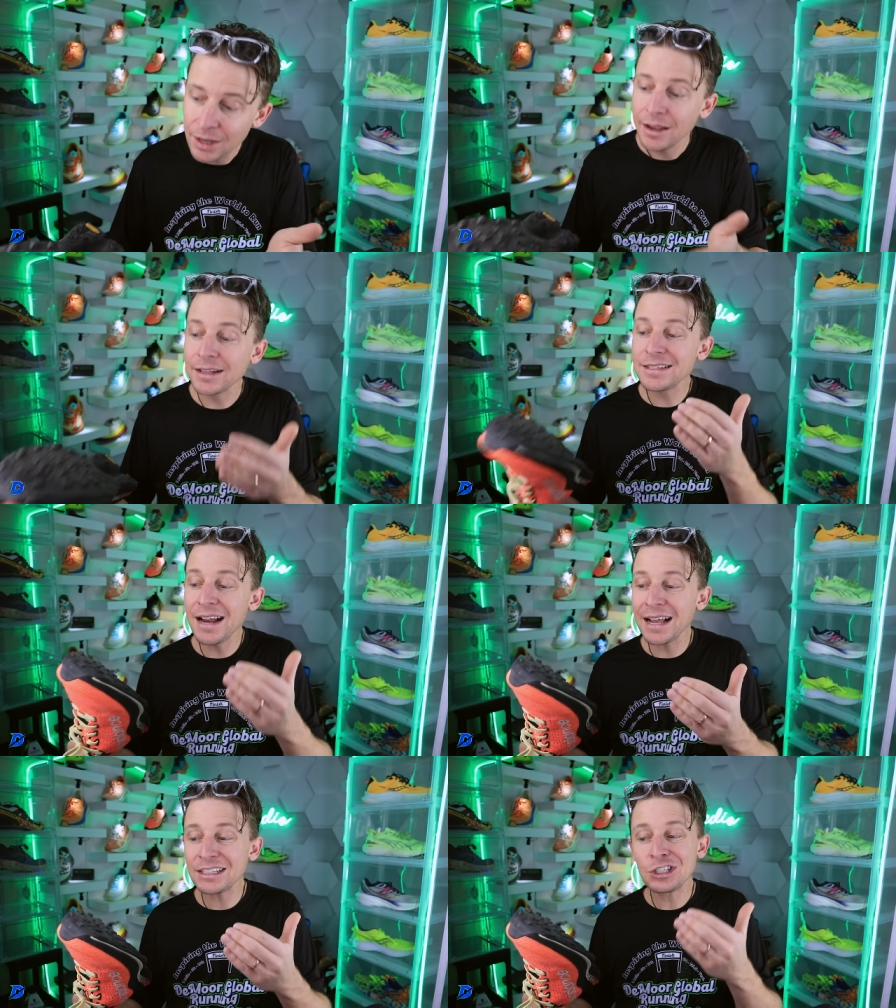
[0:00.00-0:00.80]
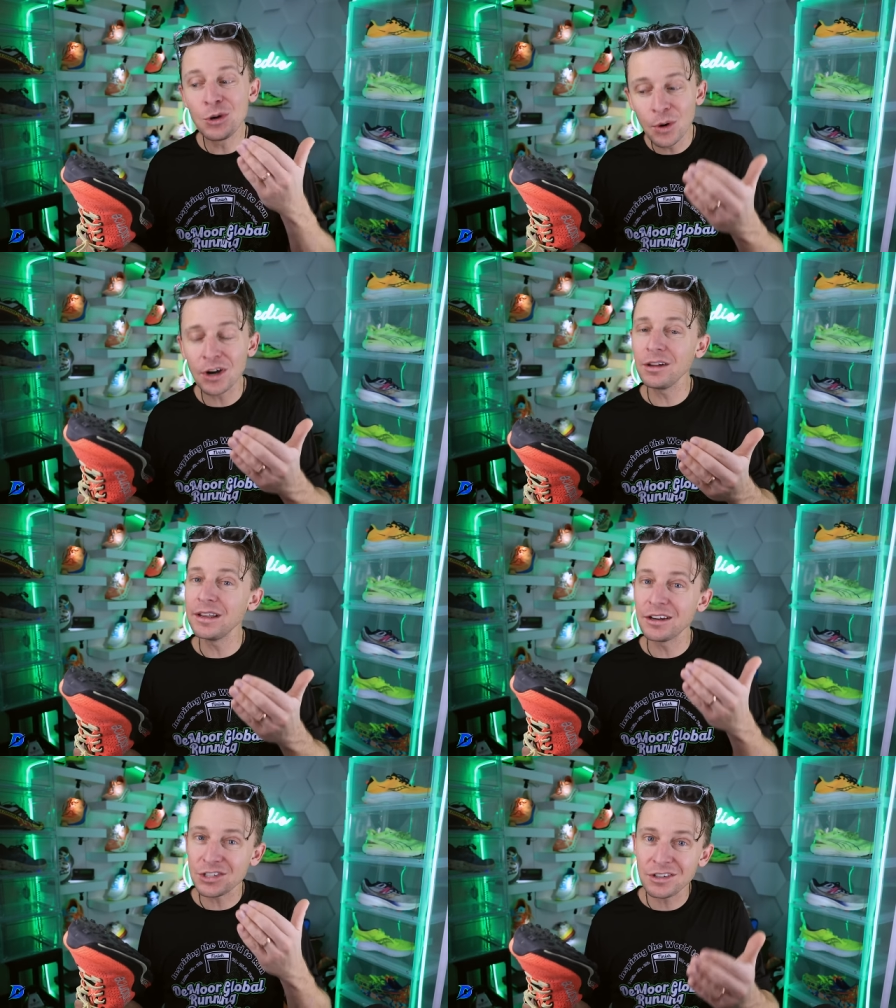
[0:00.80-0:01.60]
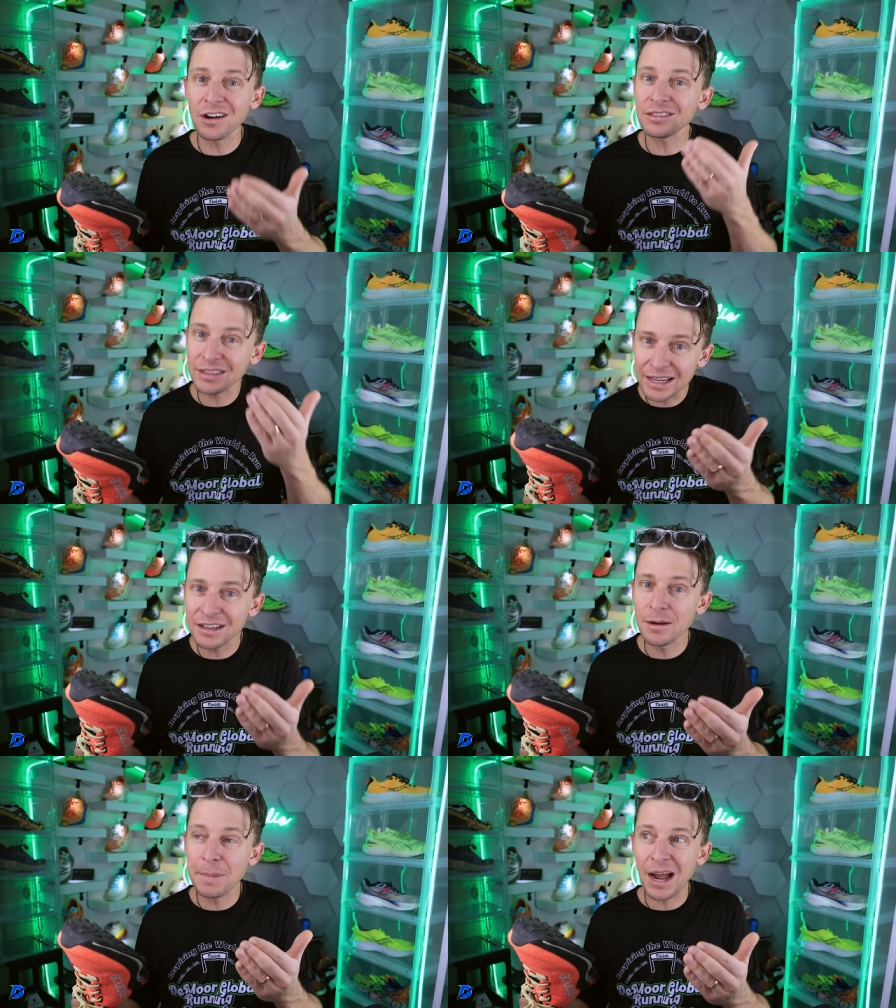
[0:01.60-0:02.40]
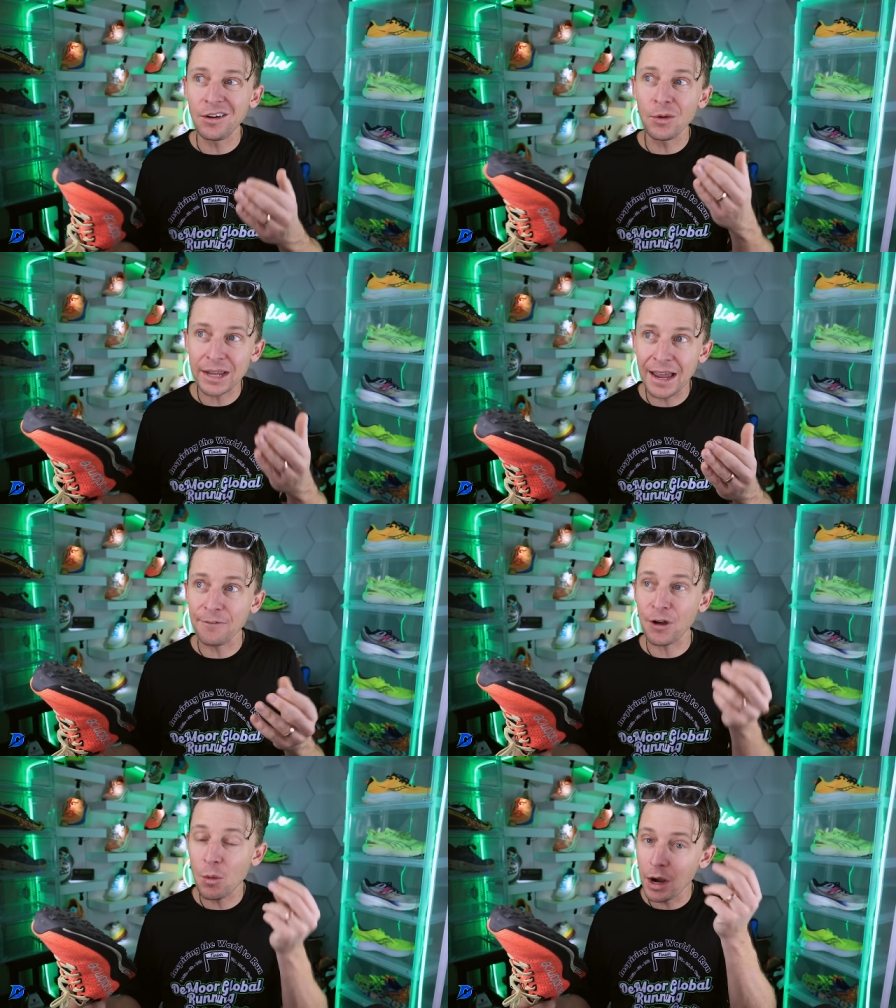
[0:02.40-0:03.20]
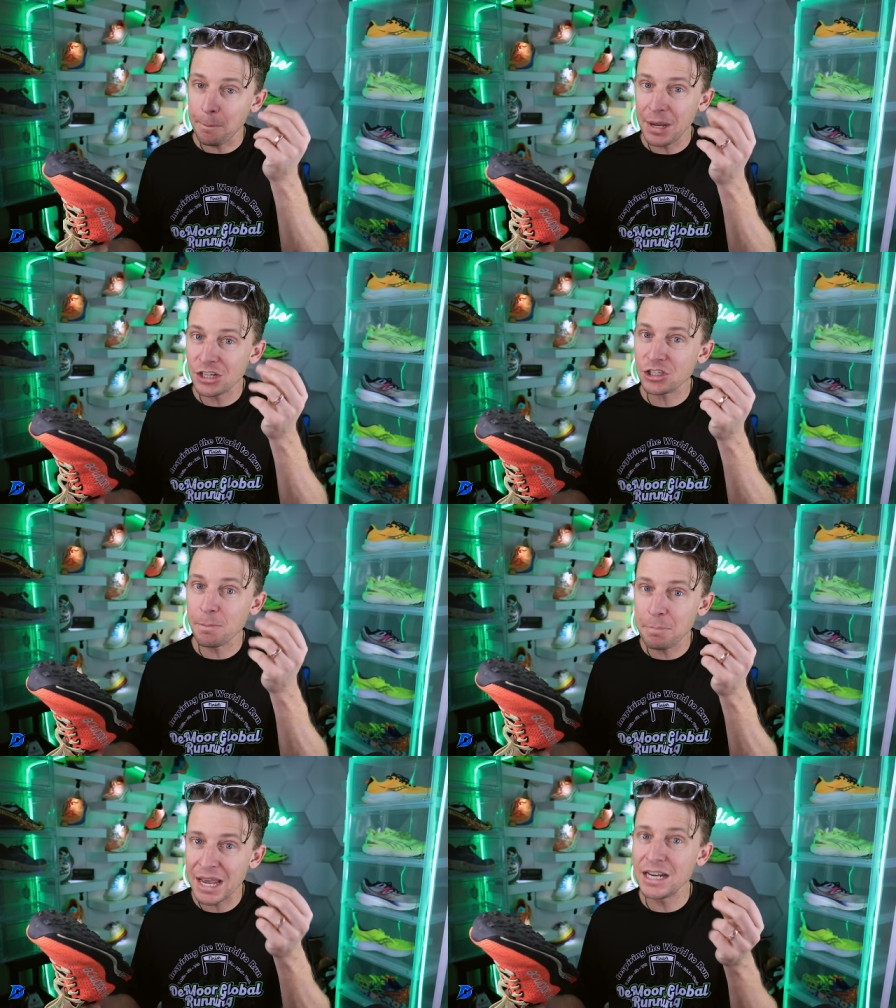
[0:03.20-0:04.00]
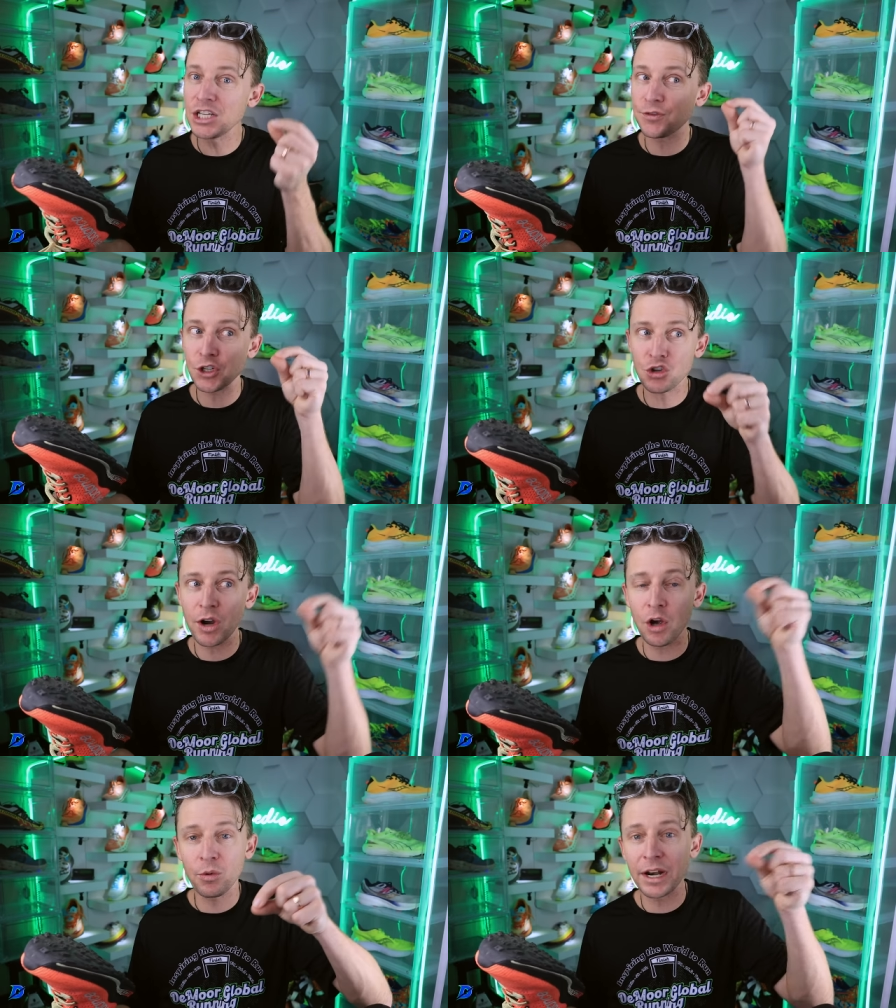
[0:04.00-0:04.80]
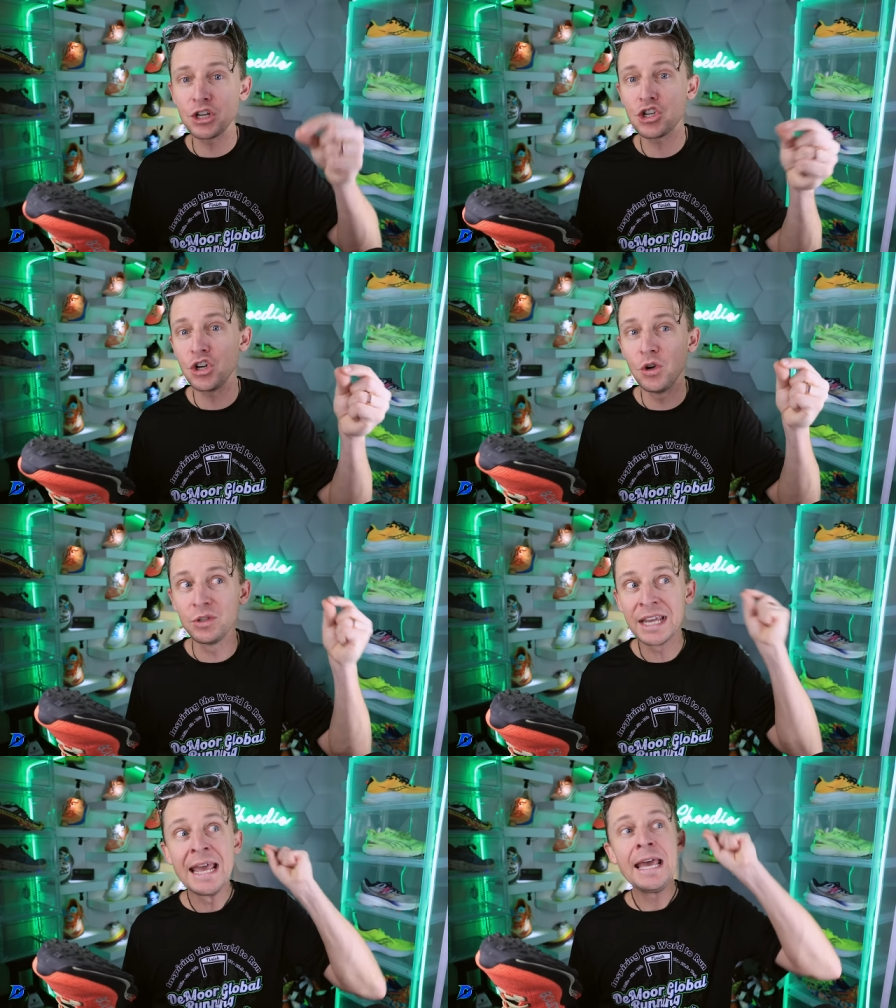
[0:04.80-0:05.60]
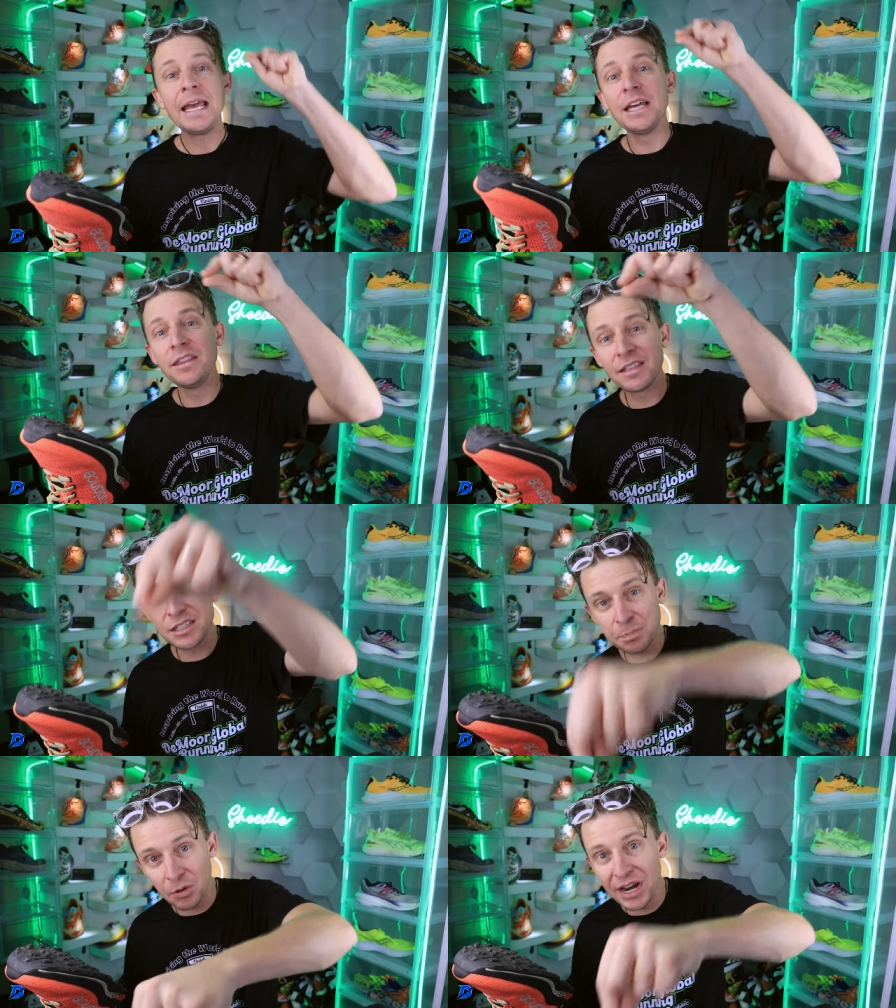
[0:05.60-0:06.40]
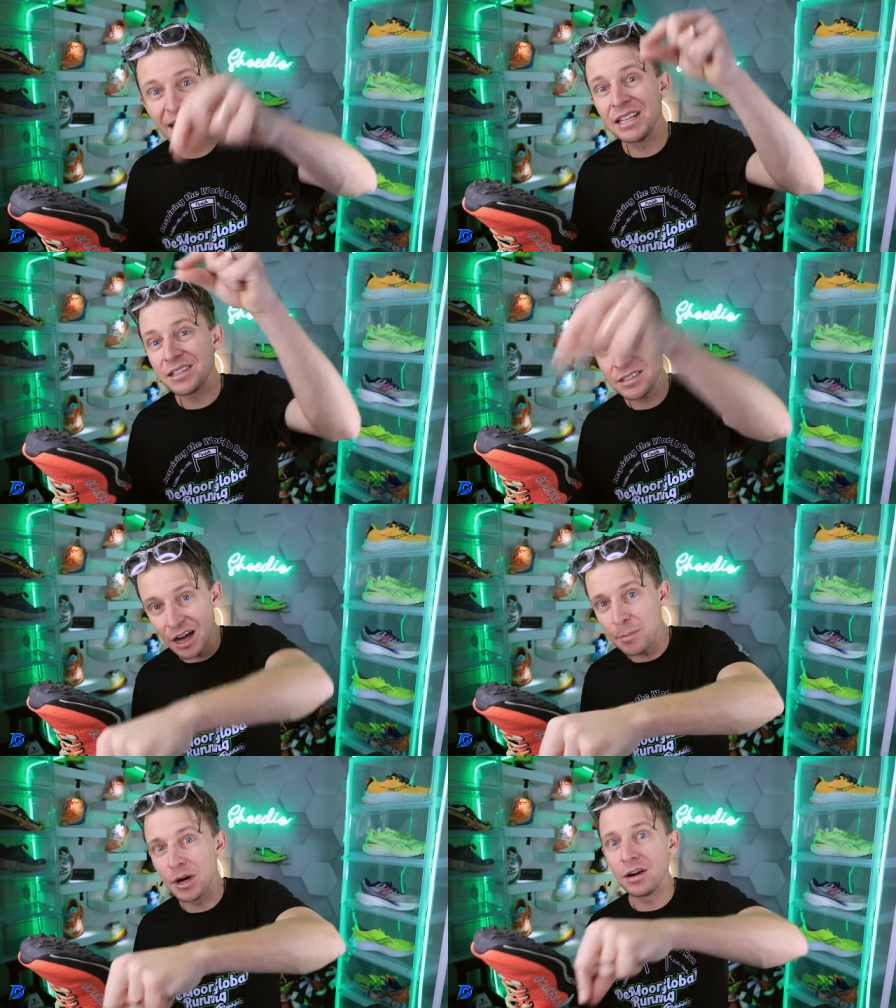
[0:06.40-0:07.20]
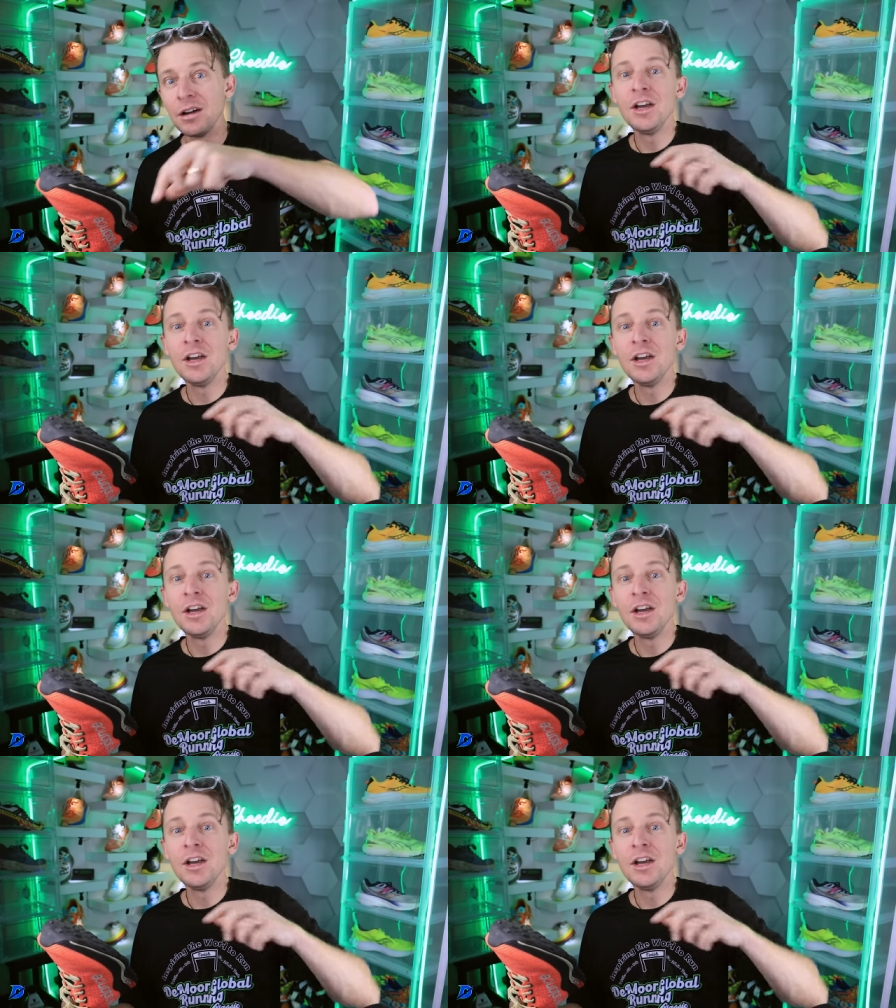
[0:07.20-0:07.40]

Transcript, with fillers: It's not too early to start thinking about okay, if I want to pinch some pennies for trail running shoes in the spring and summer